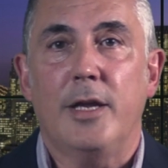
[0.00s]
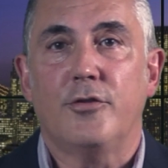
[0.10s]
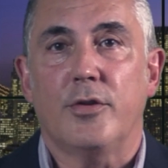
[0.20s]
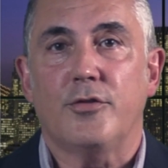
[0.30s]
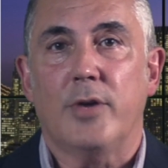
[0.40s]

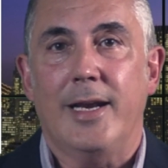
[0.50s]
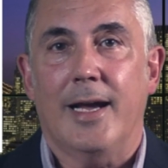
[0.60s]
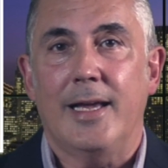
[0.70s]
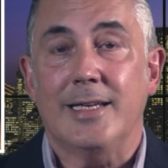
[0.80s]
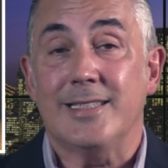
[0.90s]
interest rate
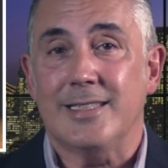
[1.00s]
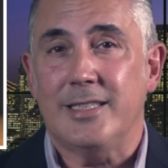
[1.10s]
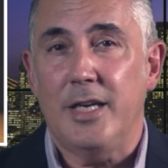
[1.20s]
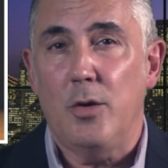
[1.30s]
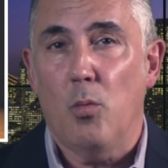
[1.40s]
hikes
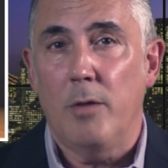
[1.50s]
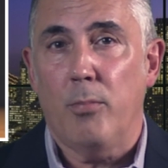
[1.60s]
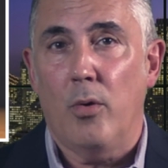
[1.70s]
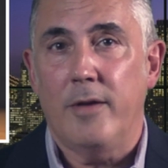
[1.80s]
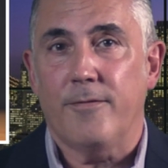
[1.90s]
exceeding
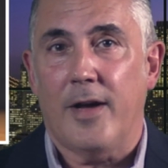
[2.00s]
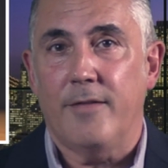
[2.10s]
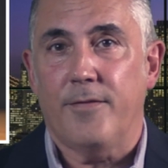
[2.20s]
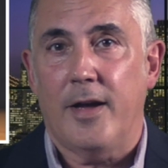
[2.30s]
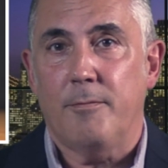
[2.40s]

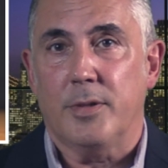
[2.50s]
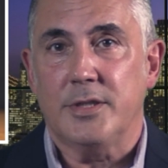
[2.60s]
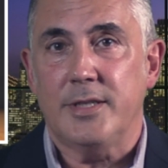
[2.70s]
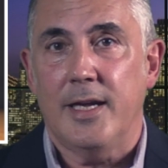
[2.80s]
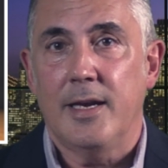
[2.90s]

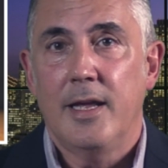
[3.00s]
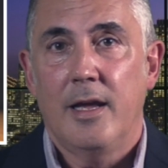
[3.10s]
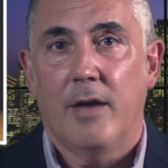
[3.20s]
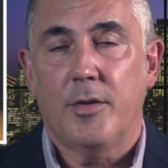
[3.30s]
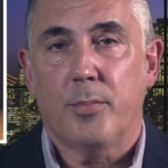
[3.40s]
1.55%
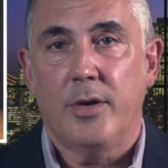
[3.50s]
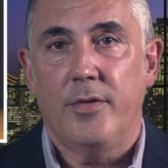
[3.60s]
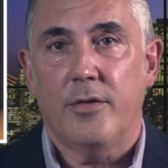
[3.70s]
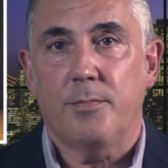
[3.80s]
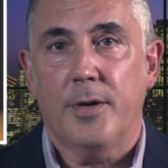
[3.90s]
of the
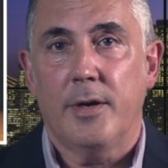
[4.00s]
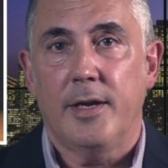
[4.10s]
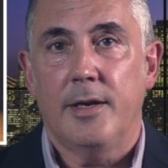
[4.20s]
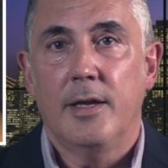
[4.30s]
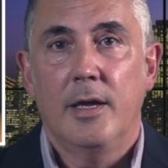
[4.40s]
previous
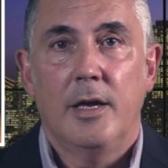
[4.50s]
period.